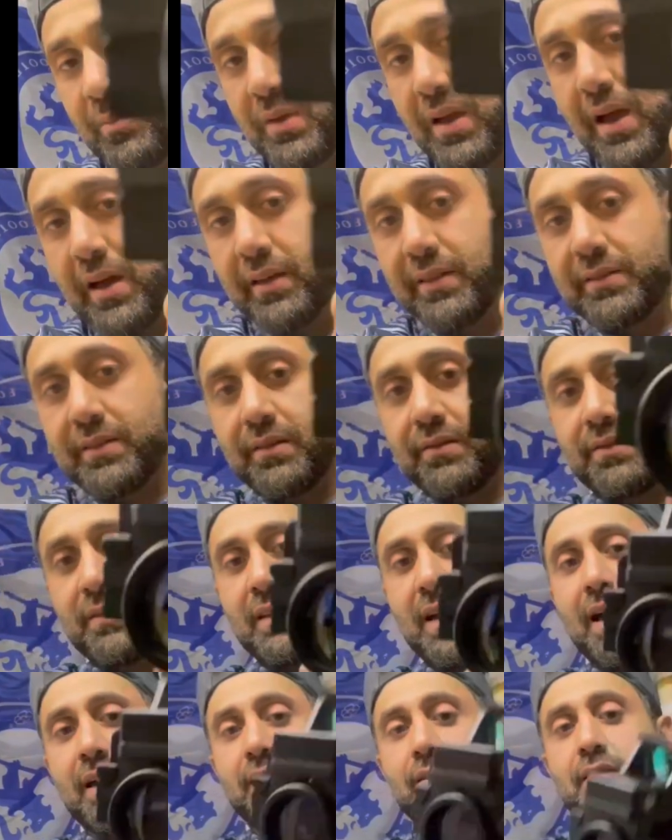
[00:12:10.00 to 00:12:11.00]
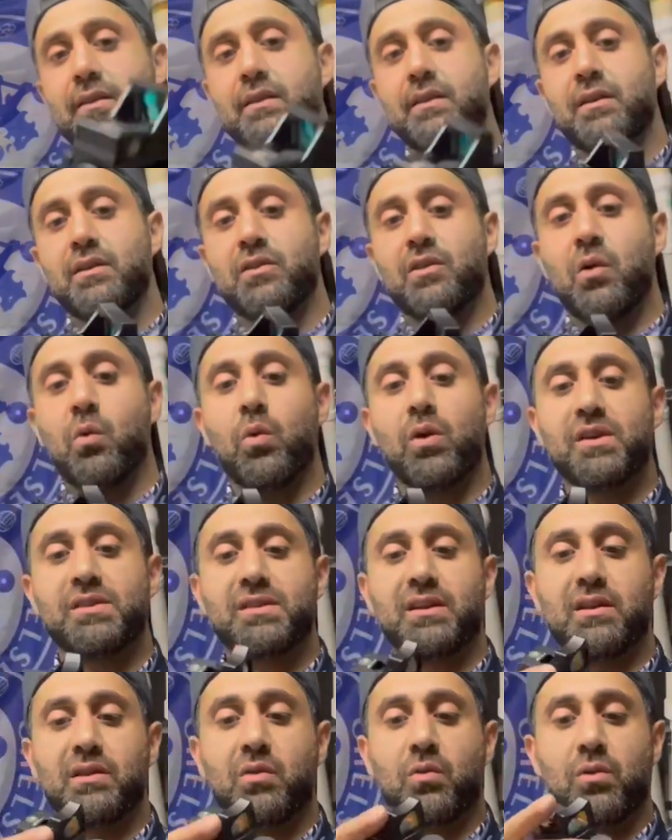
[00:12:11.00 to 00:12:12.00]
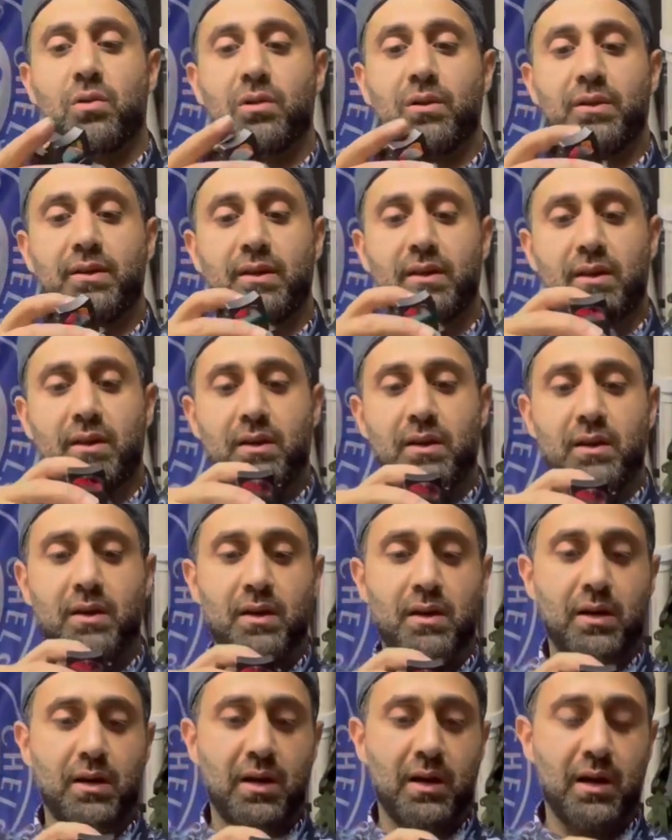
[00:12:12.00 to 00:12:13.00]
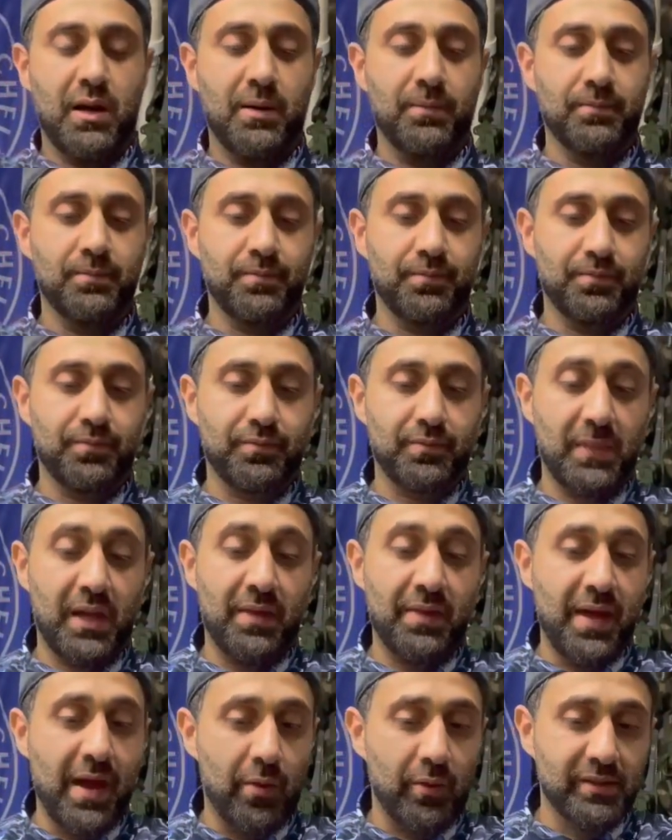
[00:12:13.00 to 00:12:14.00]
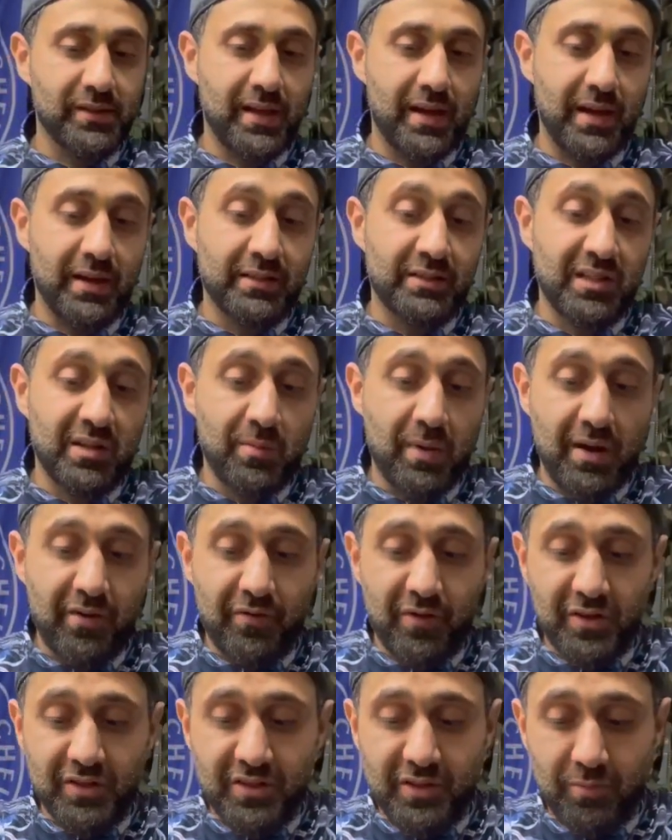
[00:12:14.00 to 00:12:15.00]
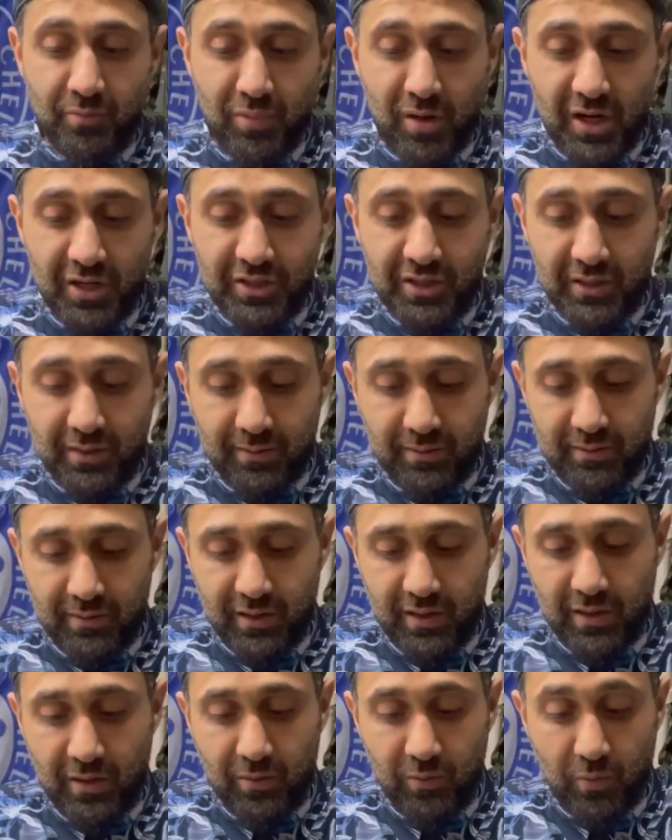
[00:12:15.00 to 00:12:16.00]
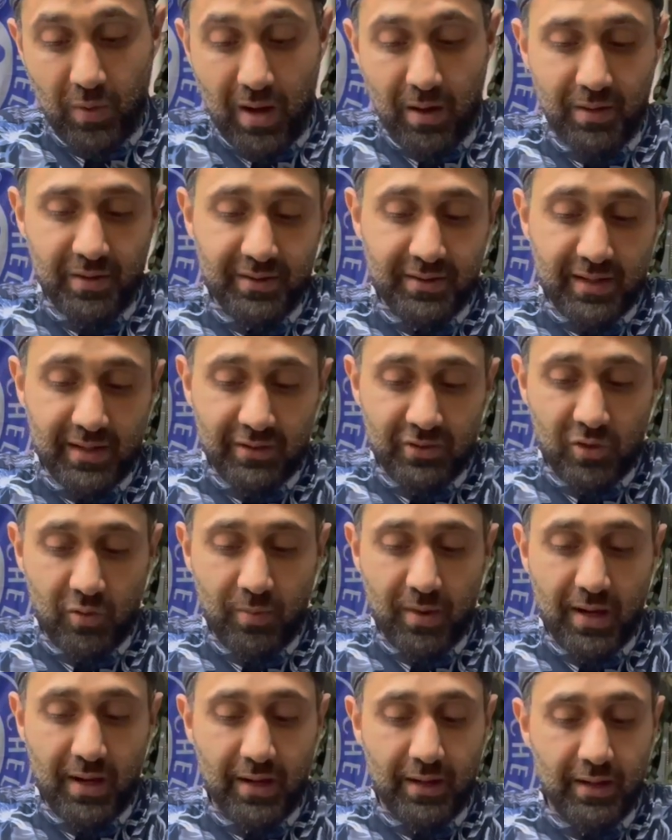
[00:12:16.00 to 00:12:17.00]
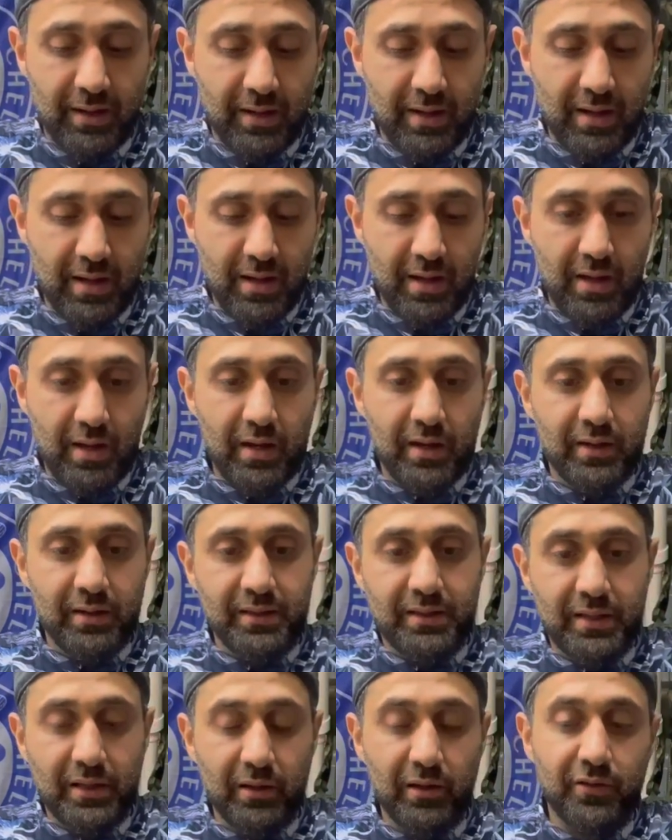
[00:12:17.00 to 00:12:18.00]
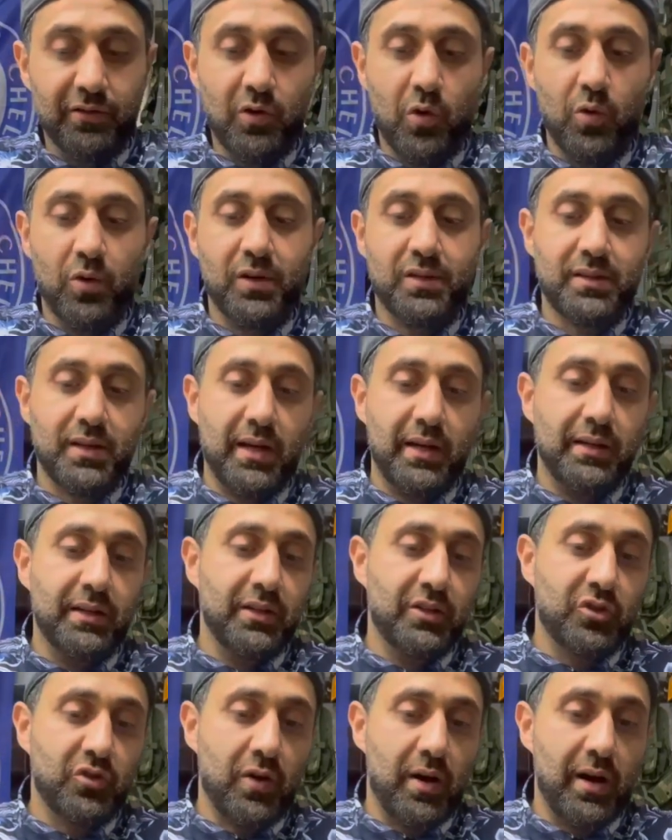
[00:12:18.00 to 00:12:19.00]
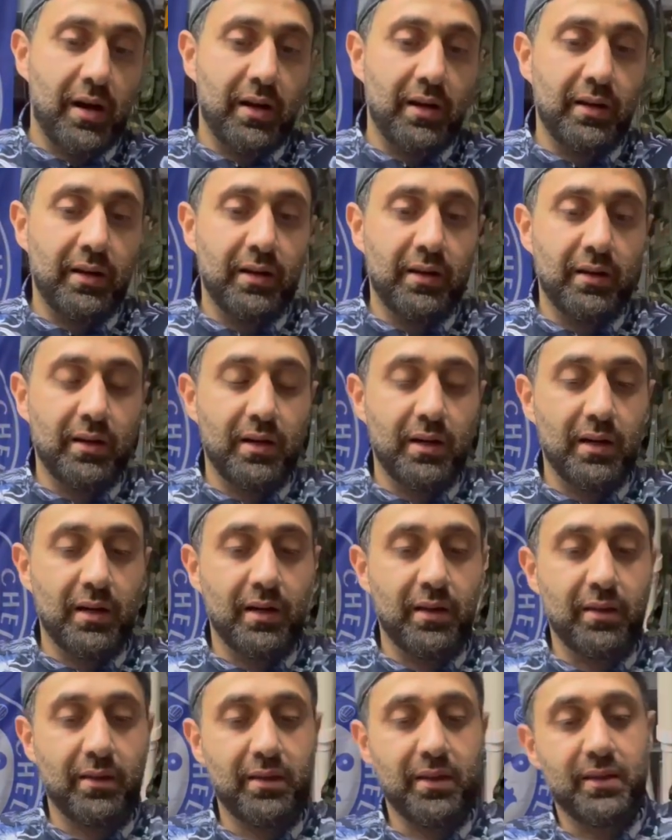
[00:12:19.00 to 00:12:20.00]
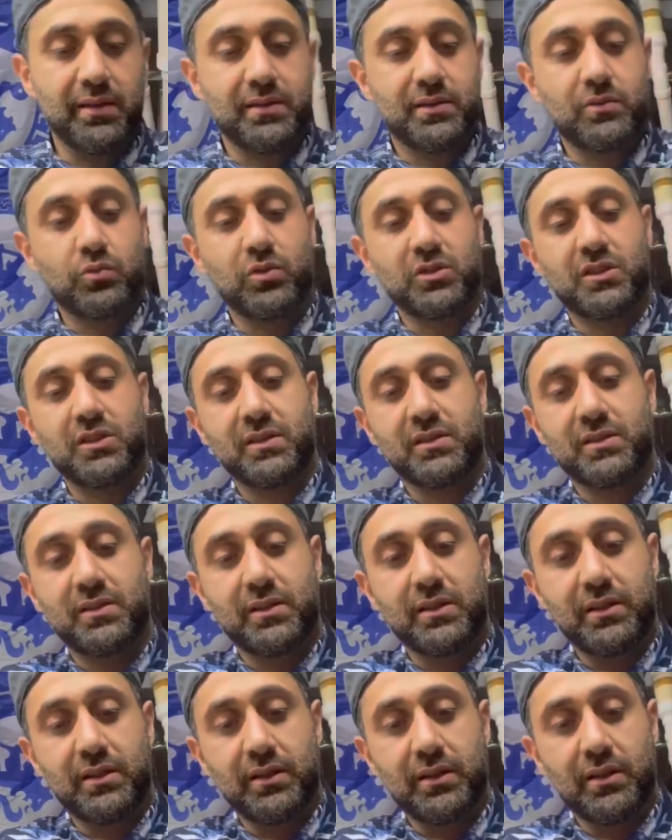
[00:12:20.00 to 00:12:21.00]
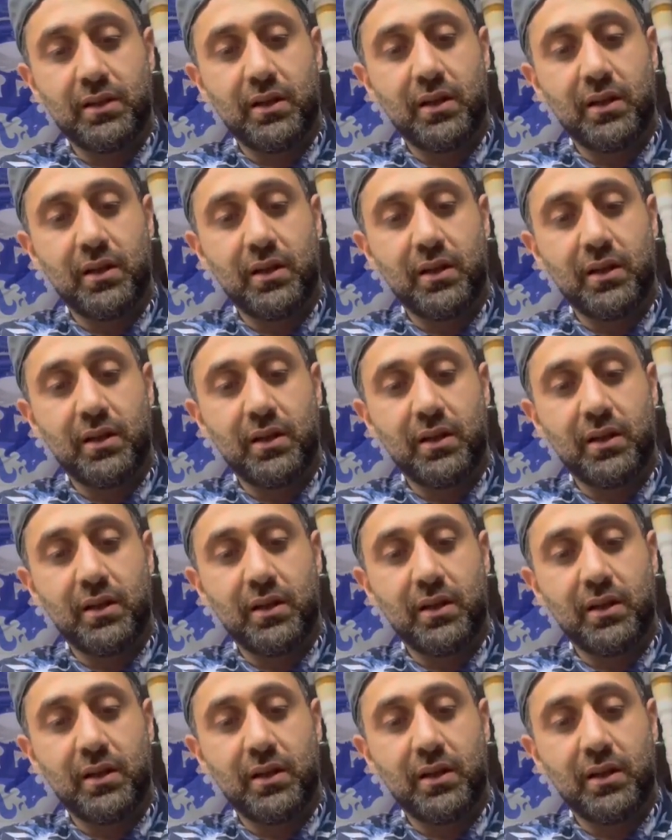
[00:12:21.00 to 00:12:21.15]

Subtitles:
honest. It's not the worst thing in the world. And that was actually my first impression, you know, wow, it's not so bad. Until, of course, I did try this, which is the